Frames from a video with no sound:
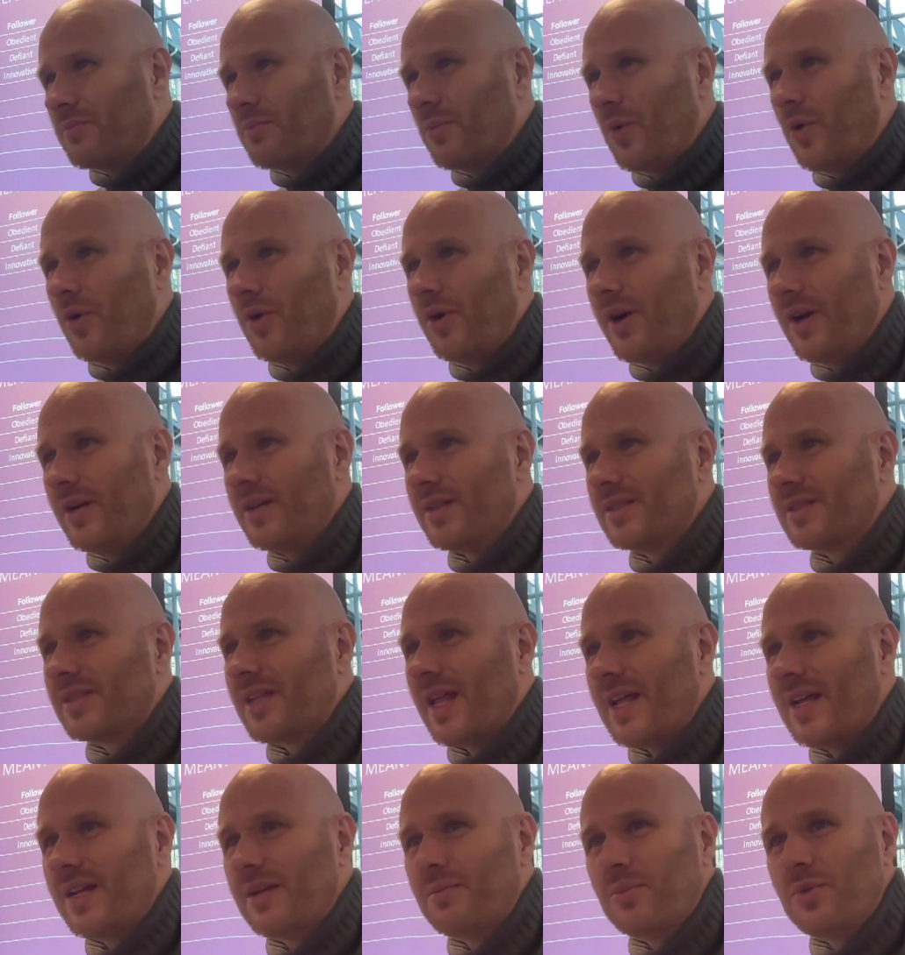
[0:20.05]
it more
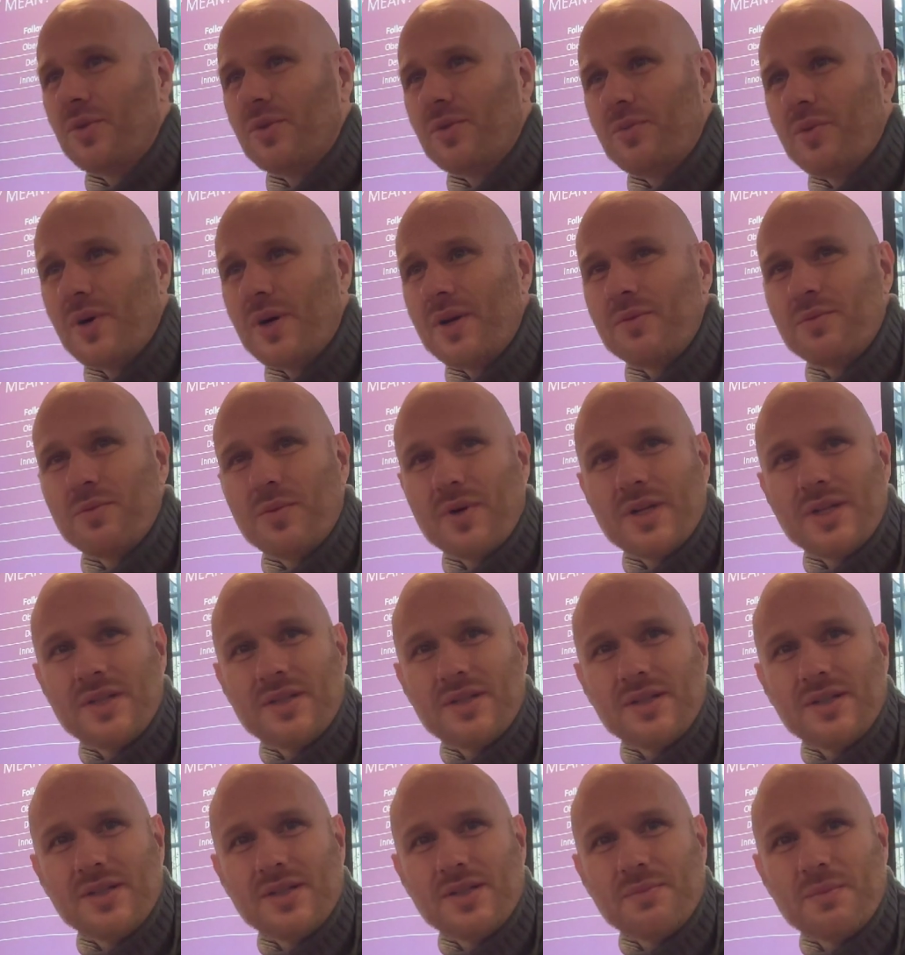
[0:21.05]
understandable what
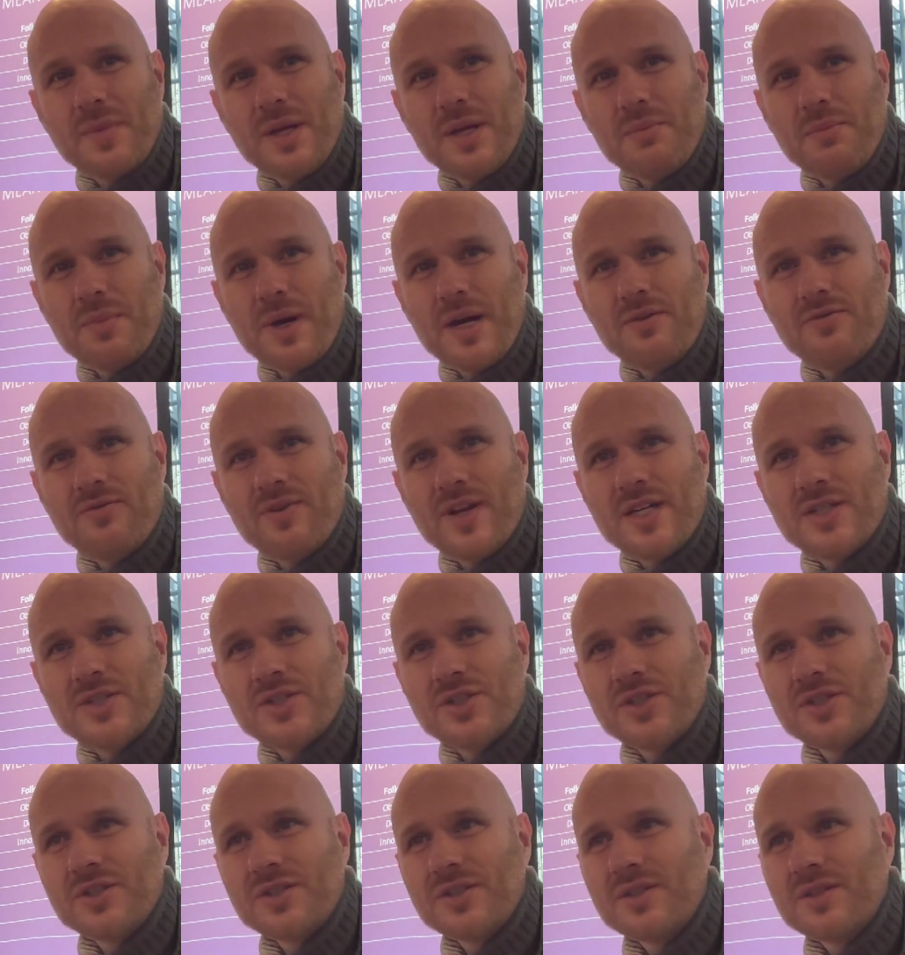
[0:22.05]
is meant by
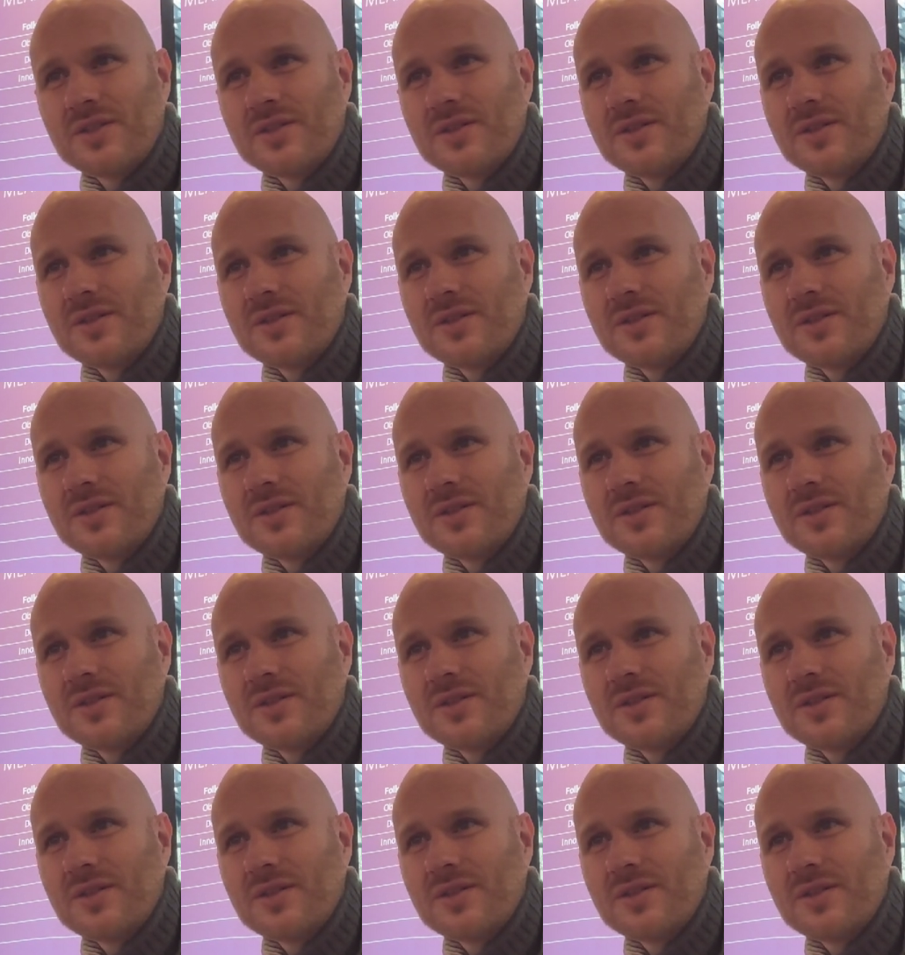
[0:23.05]
flesh?